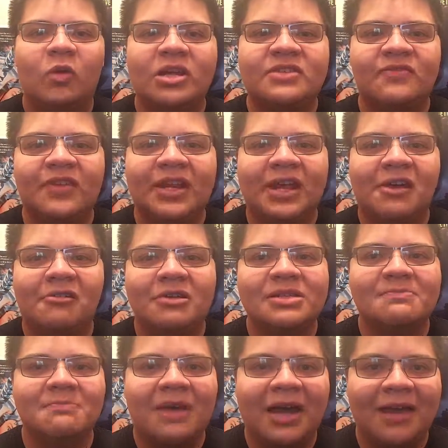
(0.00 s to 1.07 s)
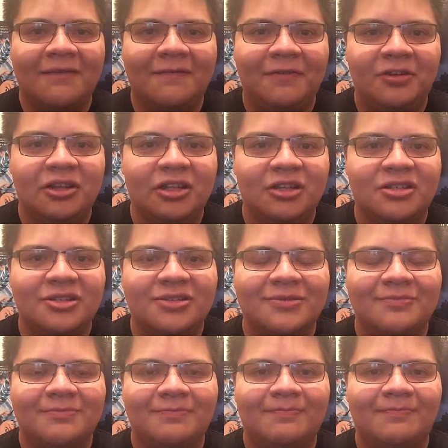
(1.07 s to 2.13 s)
Which video is my footage?
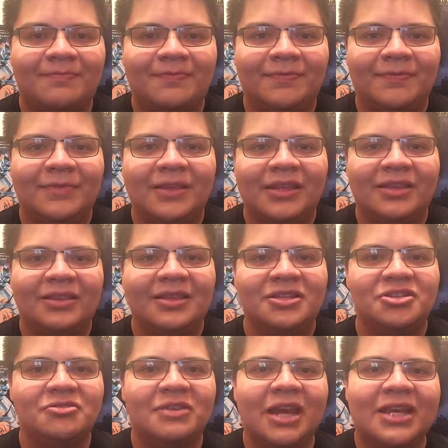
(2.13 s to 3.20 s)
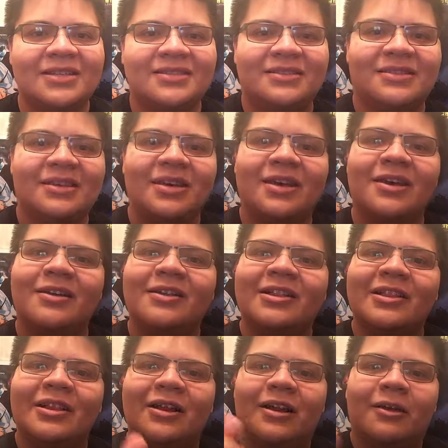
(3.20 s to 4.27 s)
Did you guess the
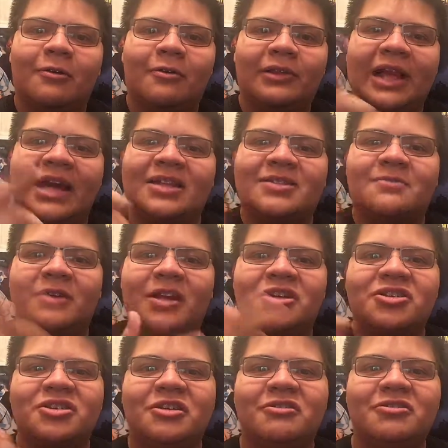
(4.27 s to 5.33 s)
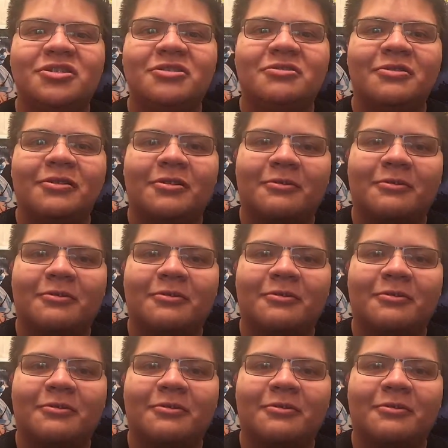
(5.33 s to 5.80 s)
Last one I showed you,